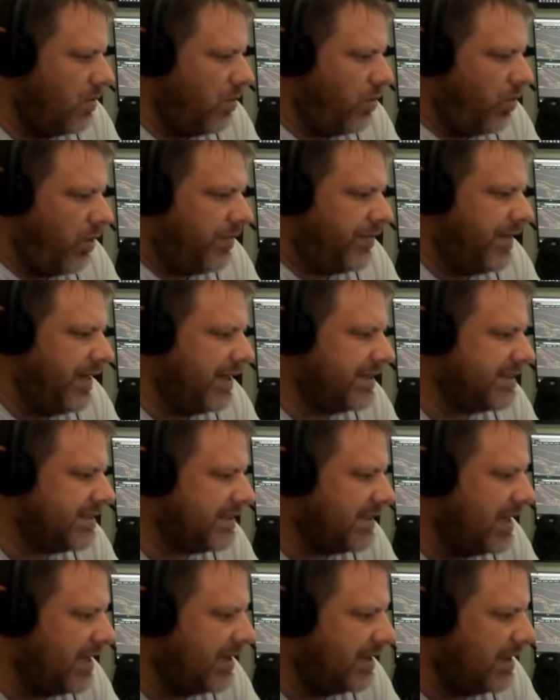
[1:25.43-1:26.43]
With that
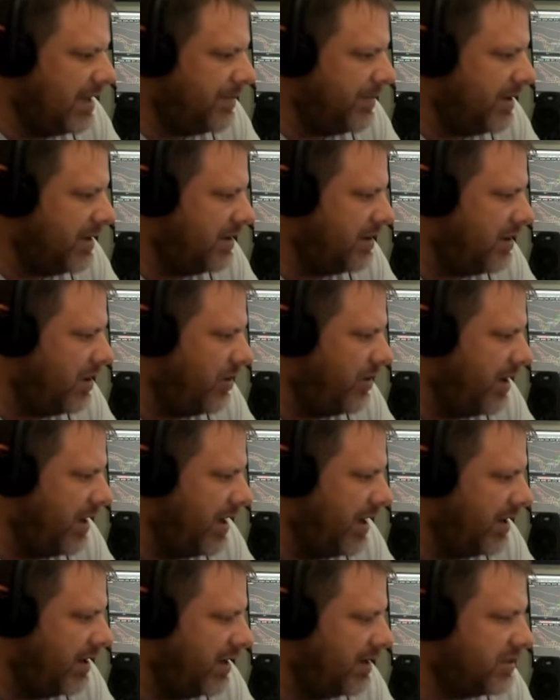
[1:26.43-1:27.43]
said, let me go
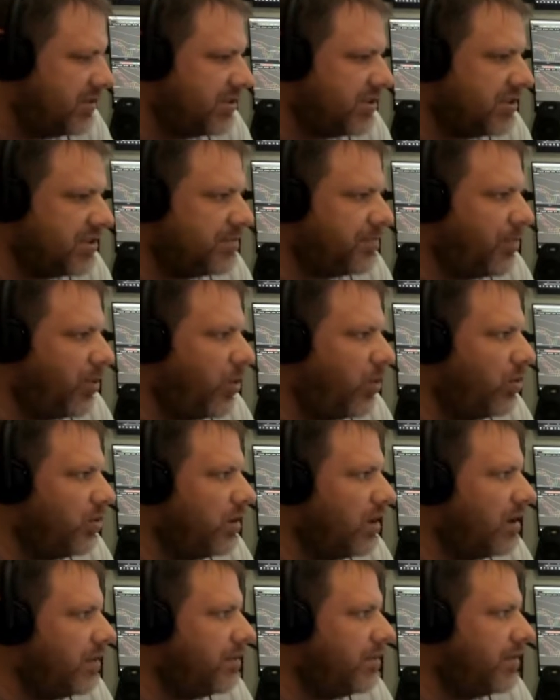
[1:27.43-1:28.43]
ahead and just
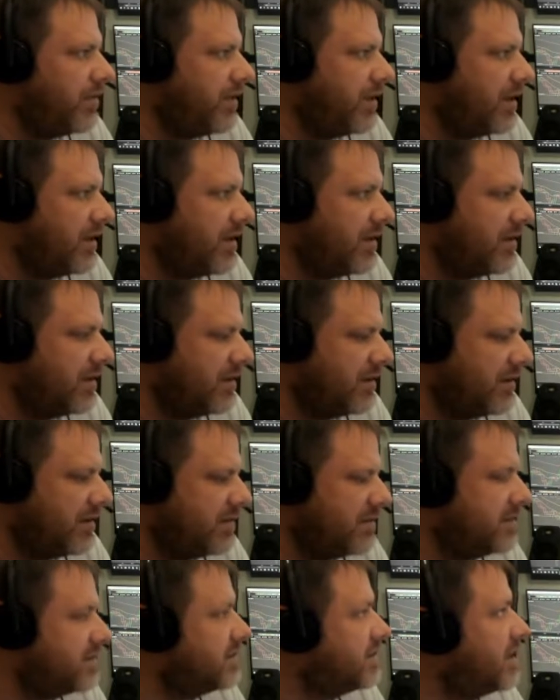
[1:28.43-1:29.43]
pull up the
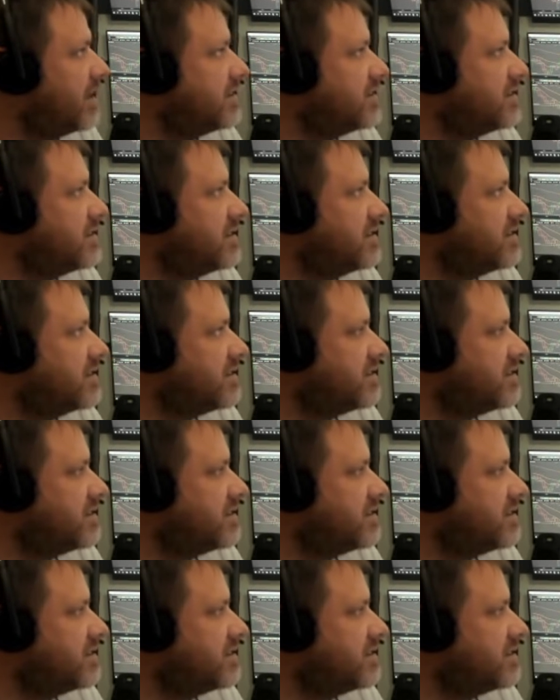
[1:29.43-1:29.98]
Tesla